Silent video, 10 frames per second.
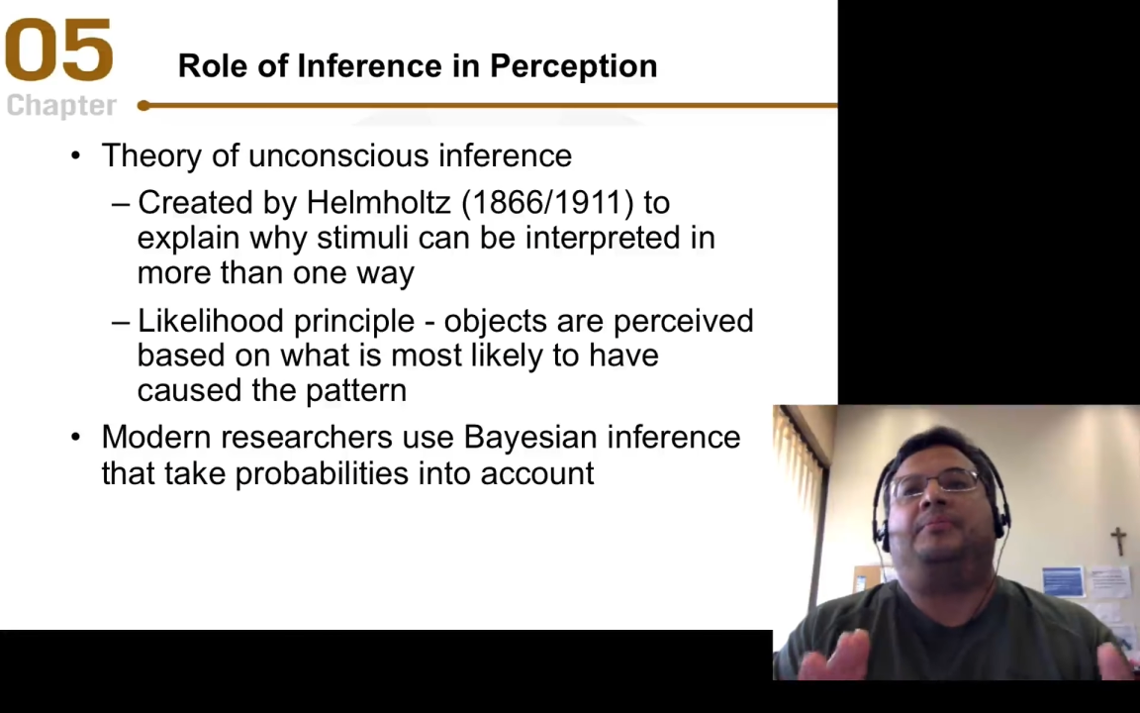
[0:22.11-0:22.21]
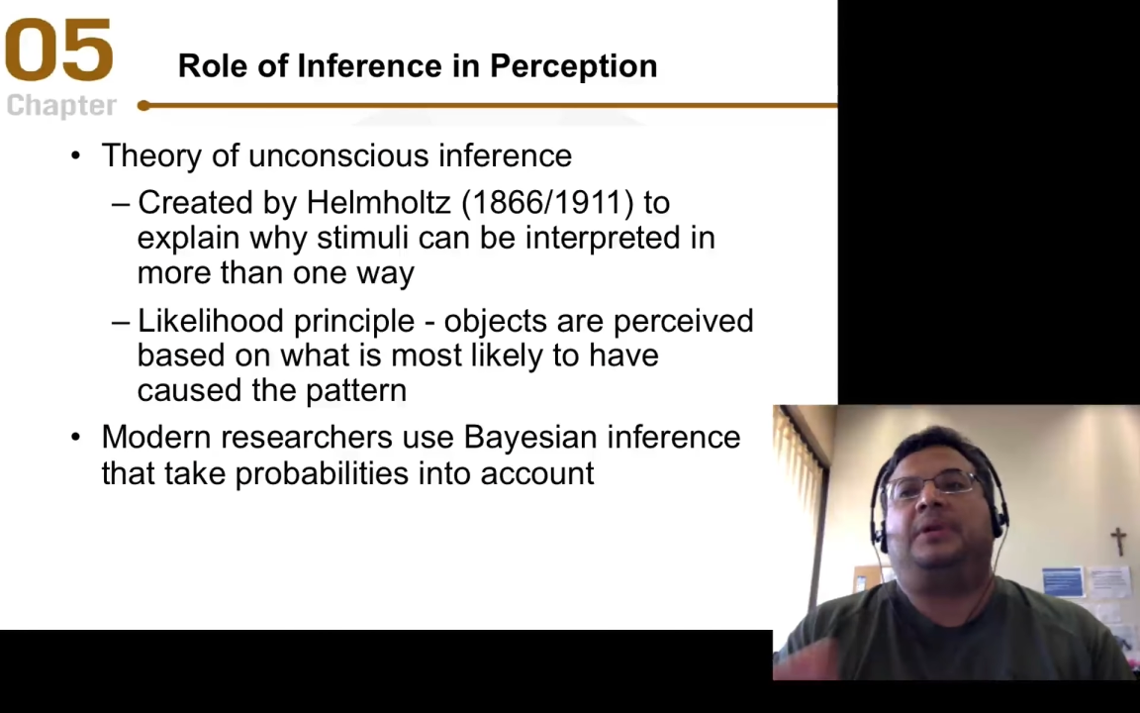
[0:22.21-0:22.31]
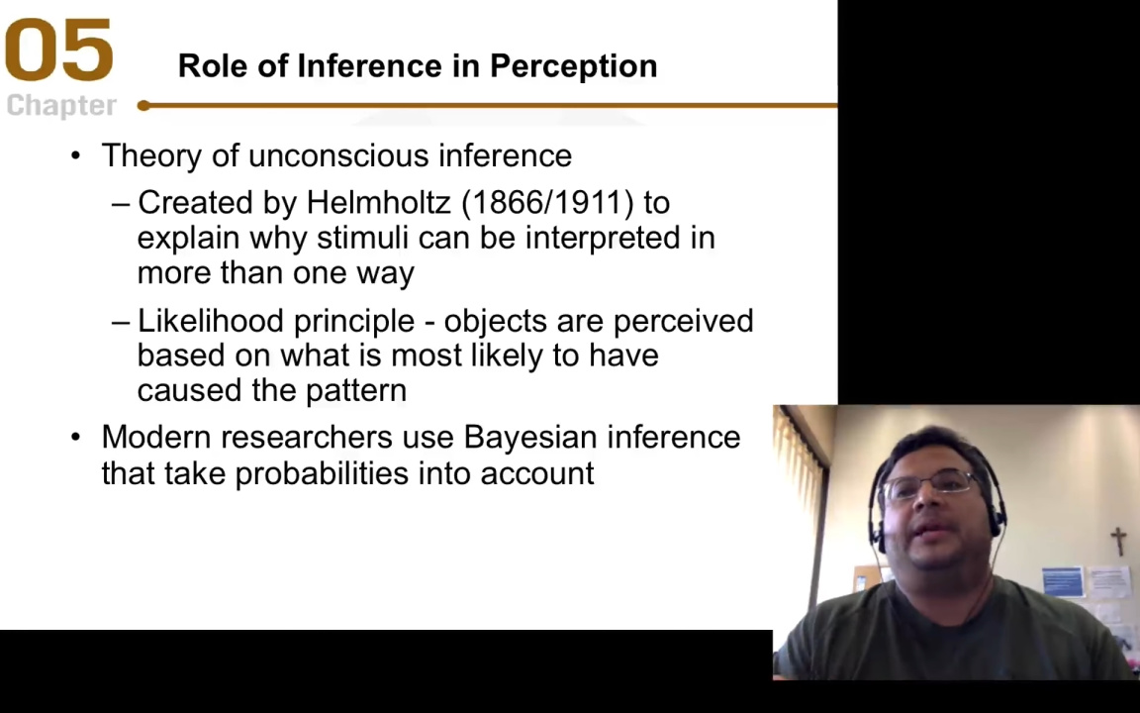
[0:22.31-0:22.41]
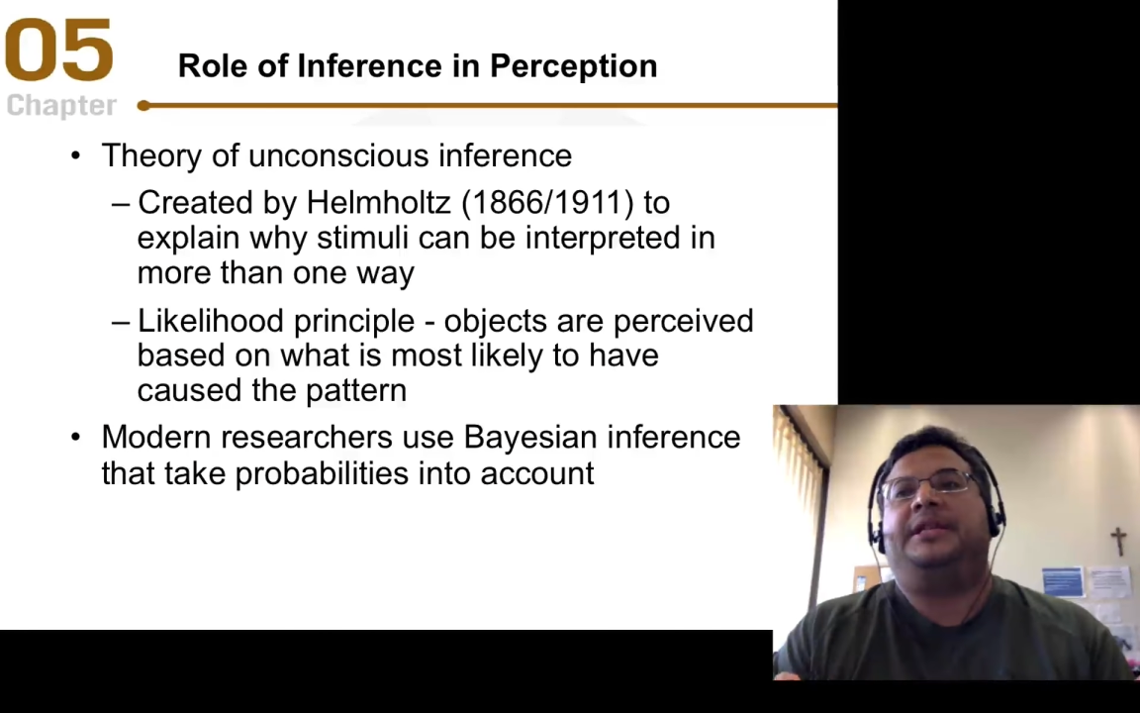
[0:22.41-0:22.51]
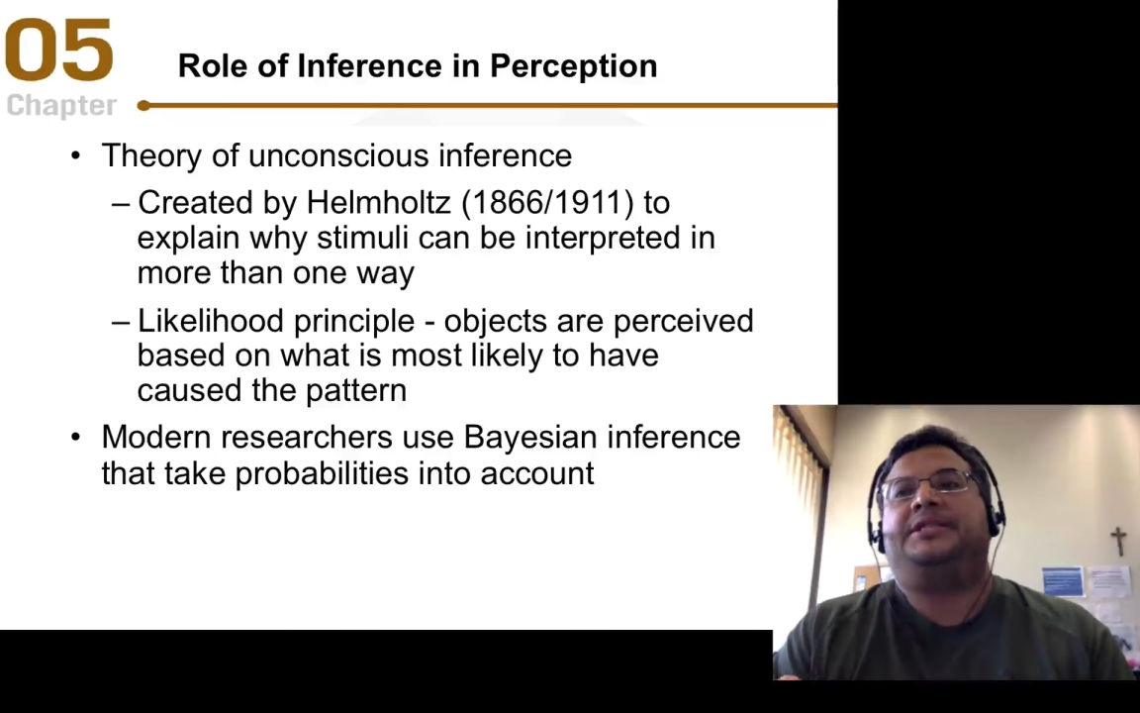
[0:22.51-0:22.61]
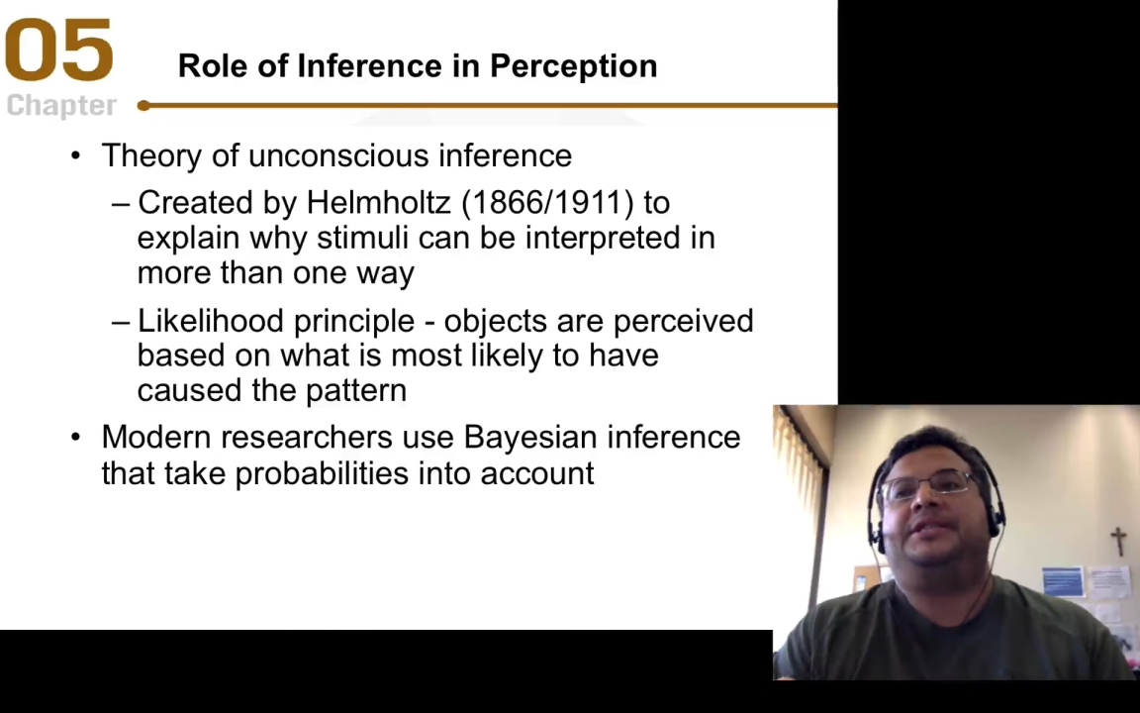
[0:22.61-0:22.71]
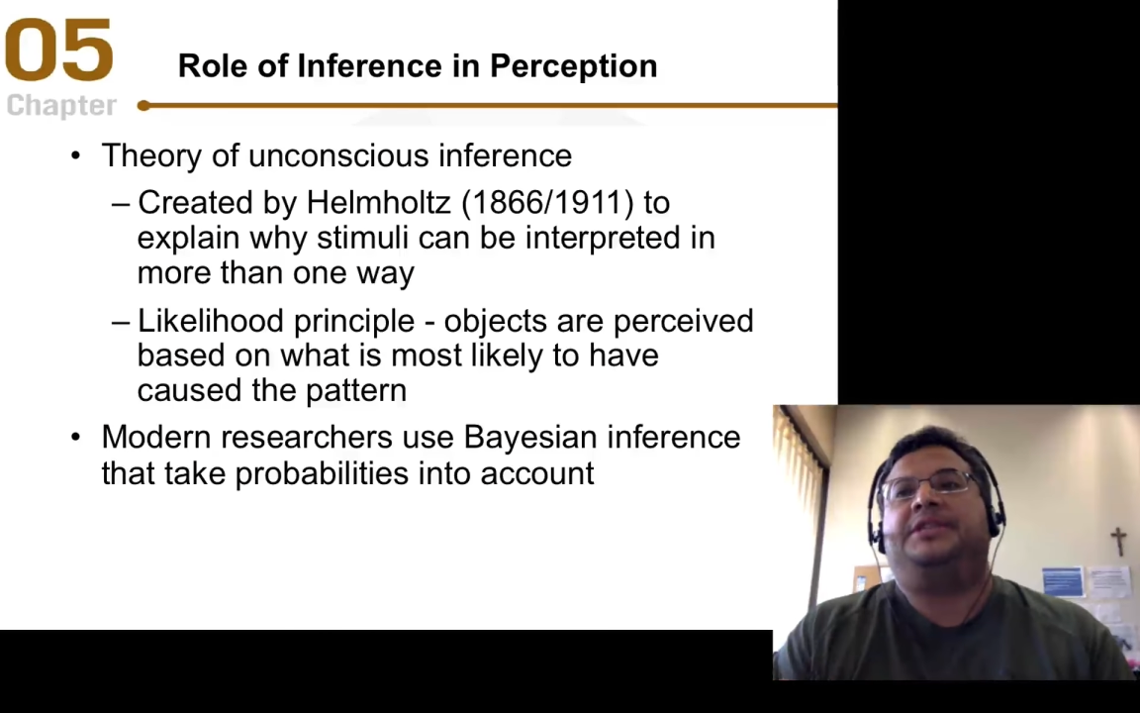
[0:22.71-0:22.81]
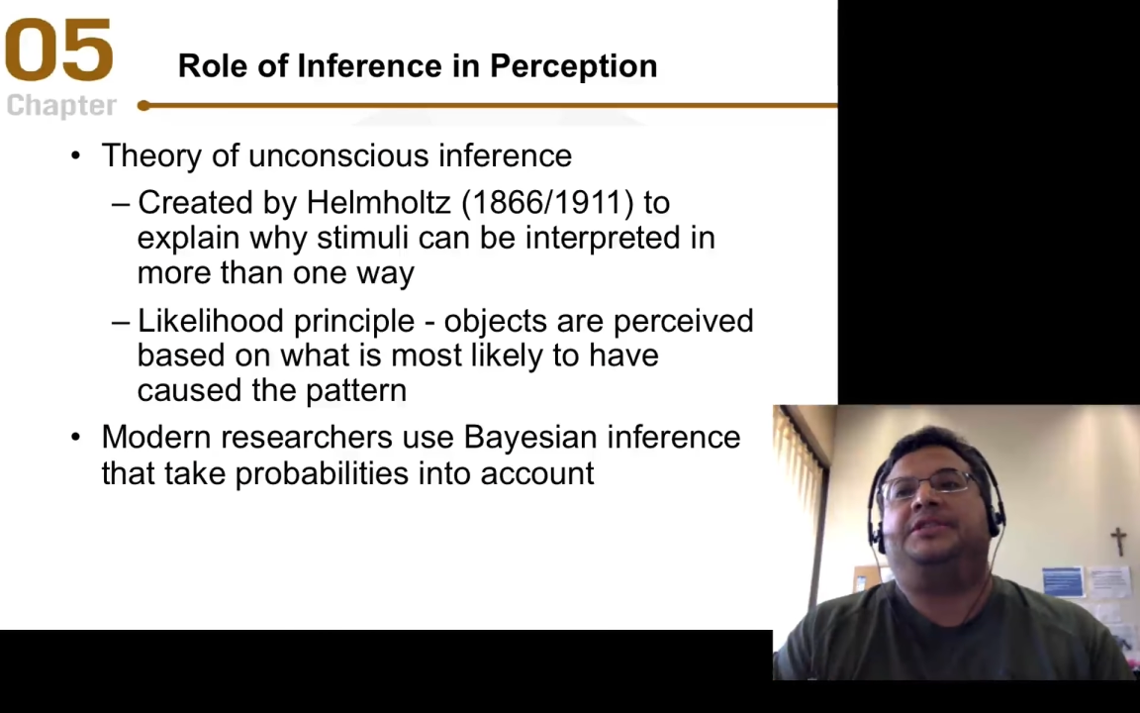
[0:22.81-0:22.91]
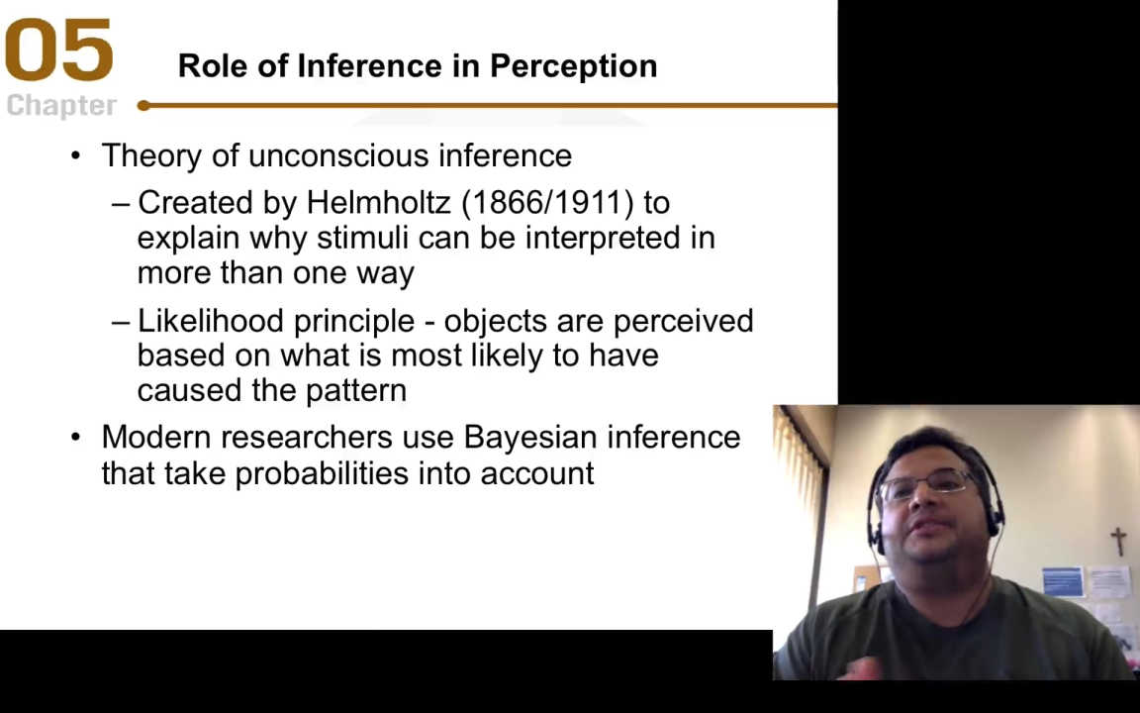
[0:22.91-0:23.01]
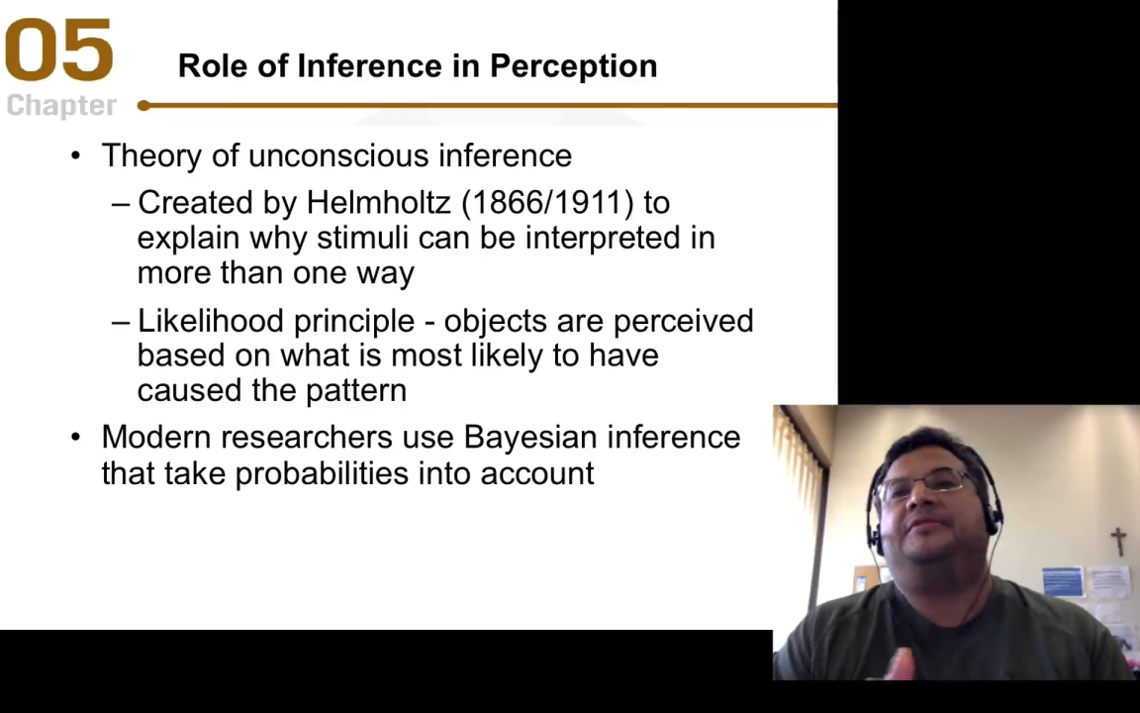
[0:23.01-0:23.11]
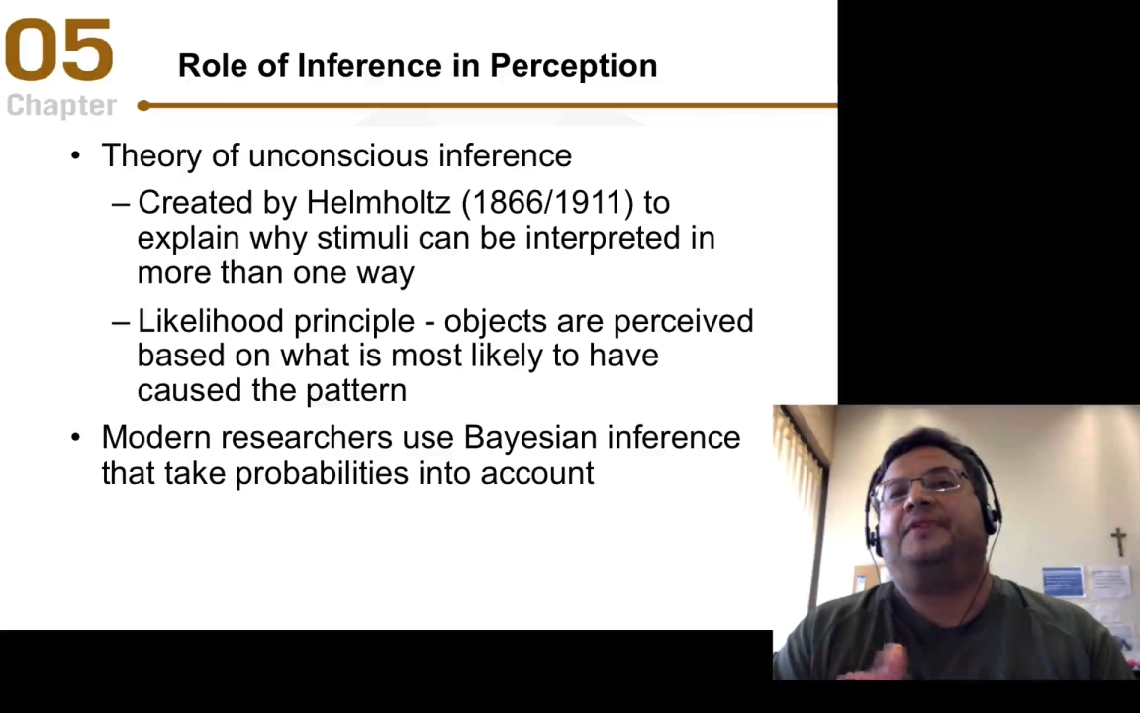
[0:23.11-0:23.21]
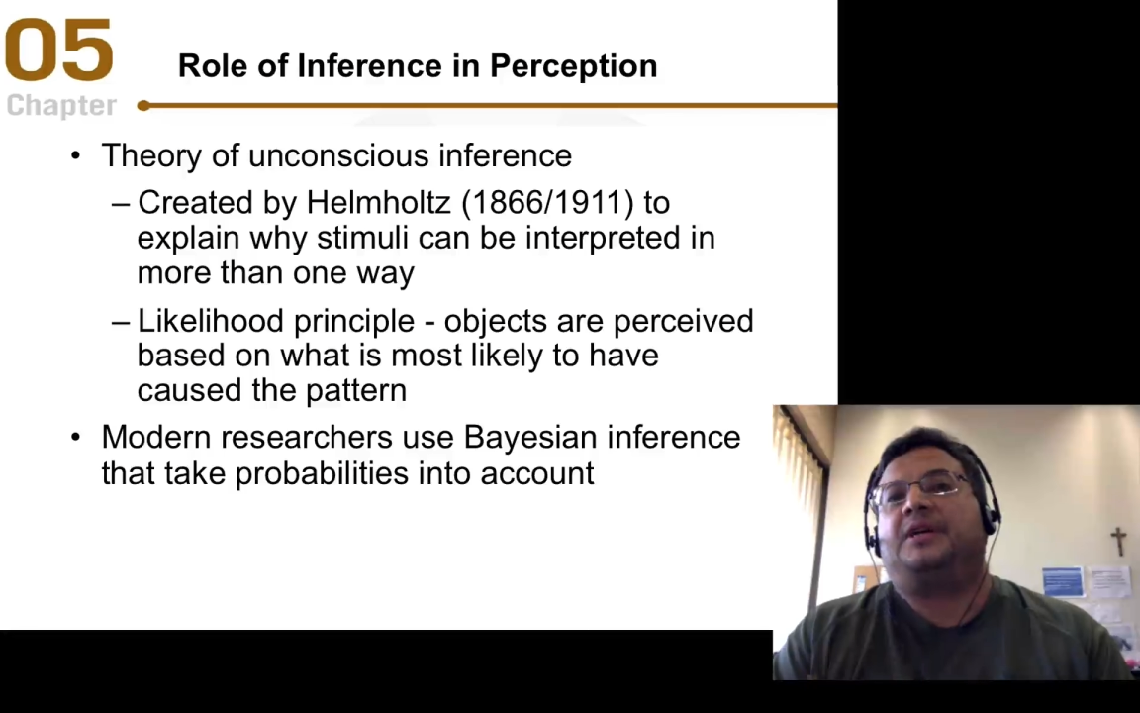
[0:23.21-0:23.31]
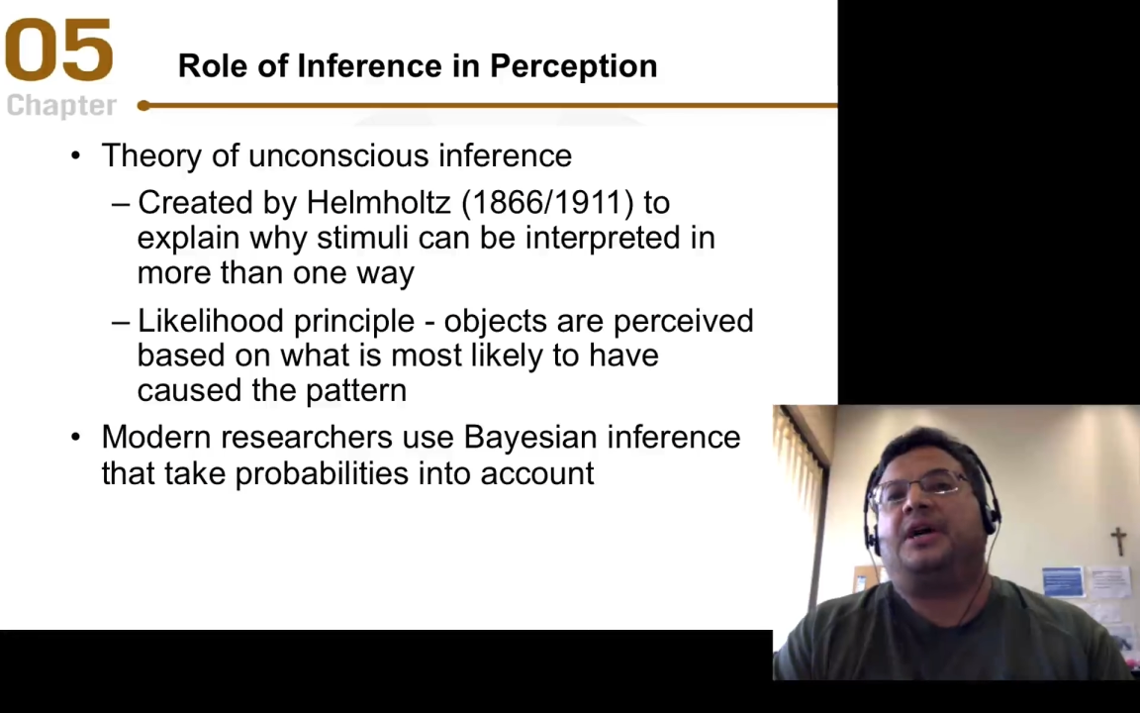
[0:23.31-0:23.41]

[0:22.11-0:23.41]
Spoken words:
placed into different